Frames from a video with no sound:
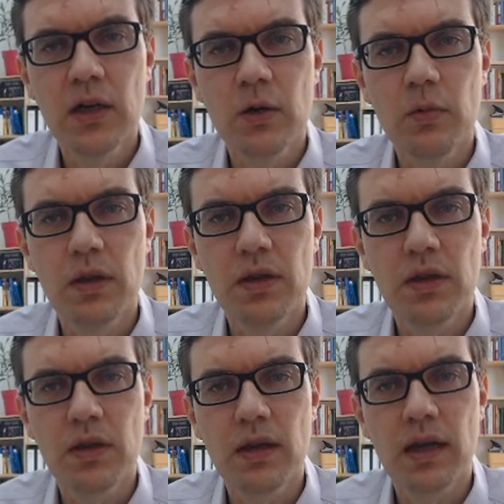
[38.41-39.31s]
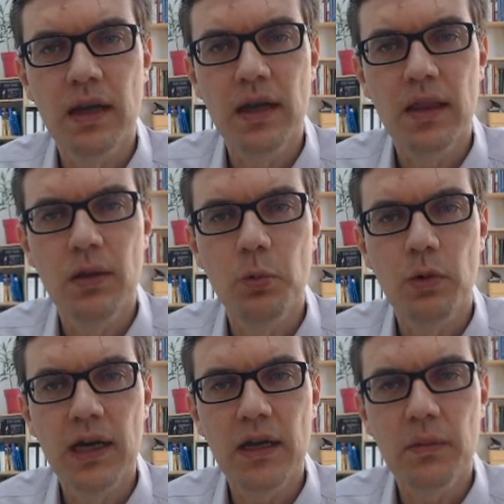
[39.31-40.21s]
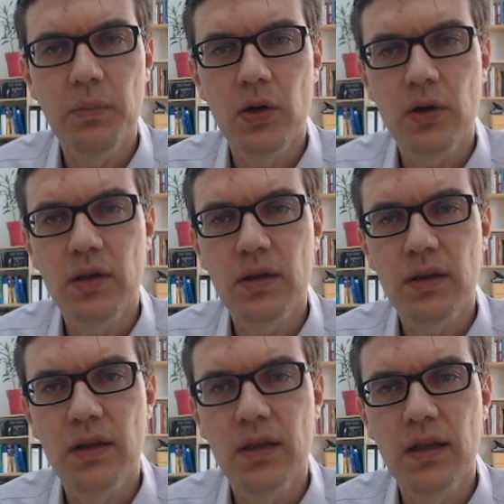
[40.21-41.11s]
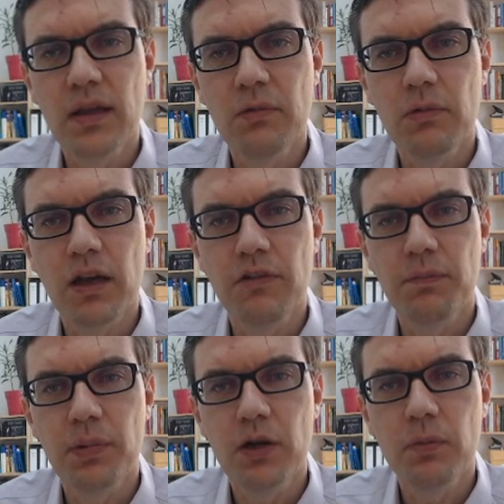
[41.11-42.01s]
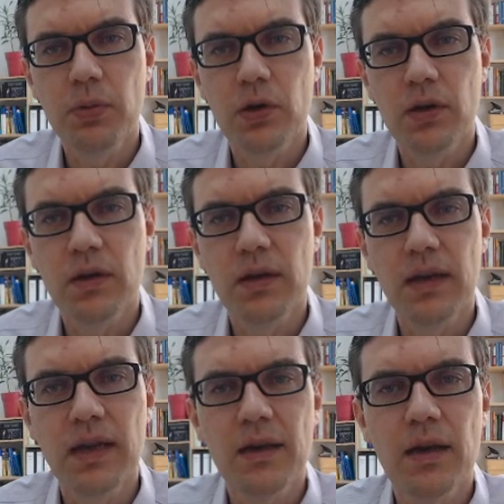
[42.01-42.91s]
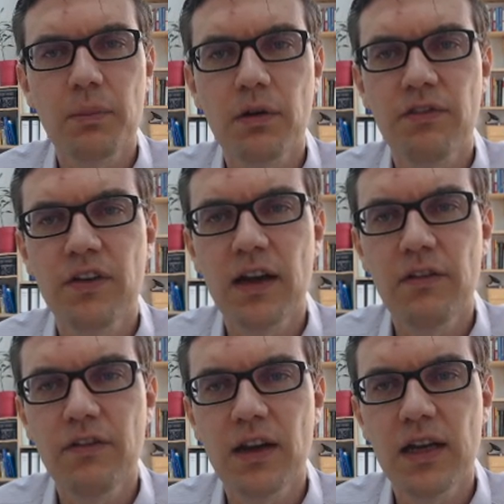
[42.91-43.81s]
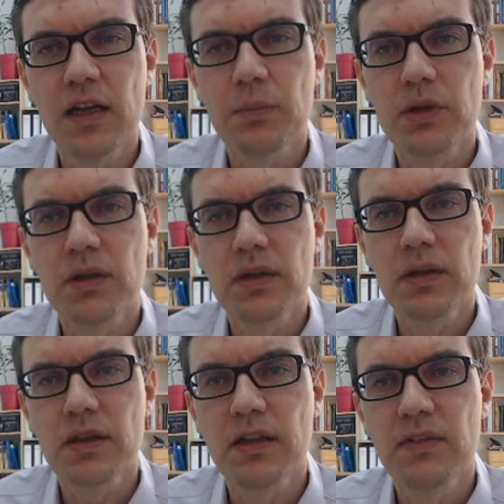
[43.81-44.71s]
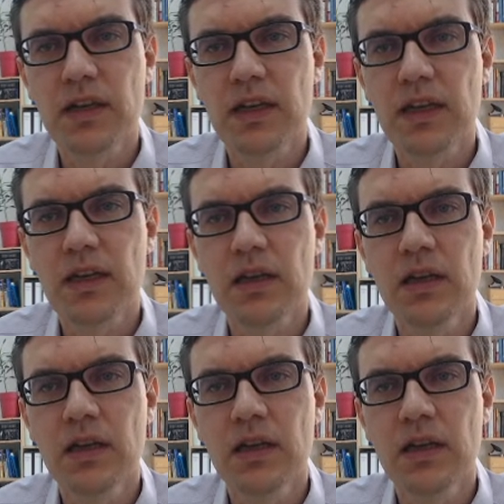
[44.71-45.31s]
with again the white boxes, and then we have brown boxes in lane number 5, lane number 6, 7, 8,